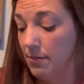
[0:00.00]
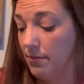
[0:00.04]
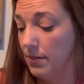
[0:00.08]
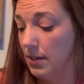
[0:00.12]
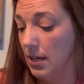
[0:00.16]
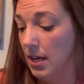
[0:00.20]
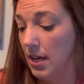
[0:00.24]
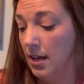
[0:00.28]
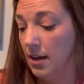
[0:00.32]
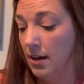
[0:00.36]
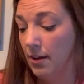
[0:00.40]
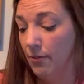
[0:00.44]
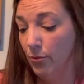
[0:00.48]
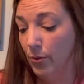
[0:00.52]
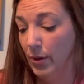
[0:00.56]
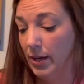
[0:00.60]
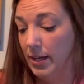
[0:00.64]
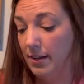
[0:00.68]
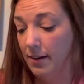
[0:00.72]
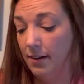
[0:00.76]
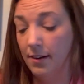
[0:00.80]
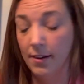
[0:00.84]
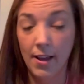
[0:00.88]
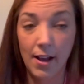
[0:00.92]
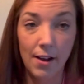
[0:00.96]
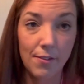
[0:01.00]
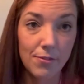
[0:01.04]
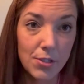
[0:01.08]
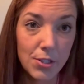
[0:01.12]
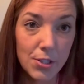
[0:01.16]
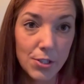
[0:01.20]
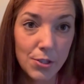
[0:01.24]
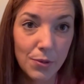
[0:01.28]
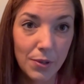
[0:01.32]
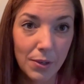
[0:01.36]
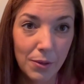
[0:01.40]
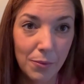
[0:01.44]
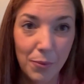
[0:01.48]
and if we didn't have to
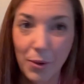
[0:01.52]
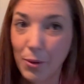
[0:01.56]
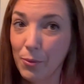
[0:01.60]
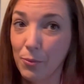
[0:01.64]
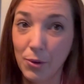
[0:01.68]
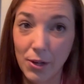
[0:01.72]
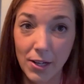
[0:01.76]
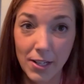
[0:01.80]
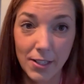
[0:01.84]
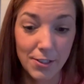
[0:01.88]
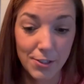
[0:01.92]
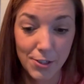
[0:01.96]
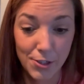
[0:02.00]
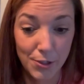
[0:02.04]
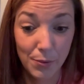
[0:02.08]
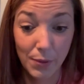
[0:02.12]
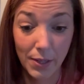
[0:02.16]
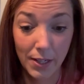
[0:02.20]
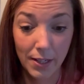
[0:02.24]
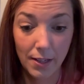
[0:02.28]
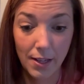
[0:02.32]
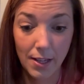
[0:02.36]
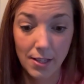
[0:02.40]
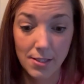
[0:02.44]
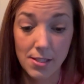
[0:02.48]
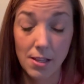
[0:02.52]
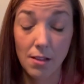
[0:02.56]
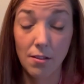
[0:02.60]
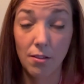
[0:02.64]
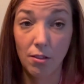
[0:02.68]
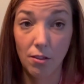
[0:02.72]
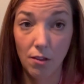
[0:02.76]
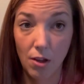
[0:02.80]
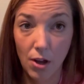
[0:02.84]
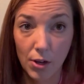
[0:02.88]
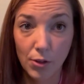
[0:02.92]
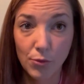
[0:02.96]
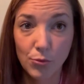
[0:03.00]
do it, we wouldn't do it. It's a
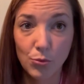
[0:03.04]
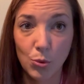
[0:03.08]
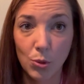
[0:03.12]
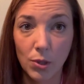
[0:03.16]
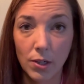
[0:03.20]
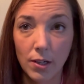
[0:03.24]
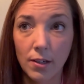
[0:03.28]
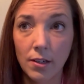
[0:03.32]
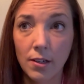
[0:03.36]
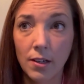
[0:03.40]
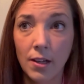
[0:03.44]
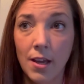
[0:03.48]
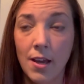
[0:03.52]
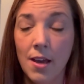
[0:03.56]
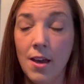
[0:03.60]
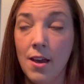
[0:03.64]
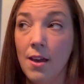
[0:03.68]
lot of work.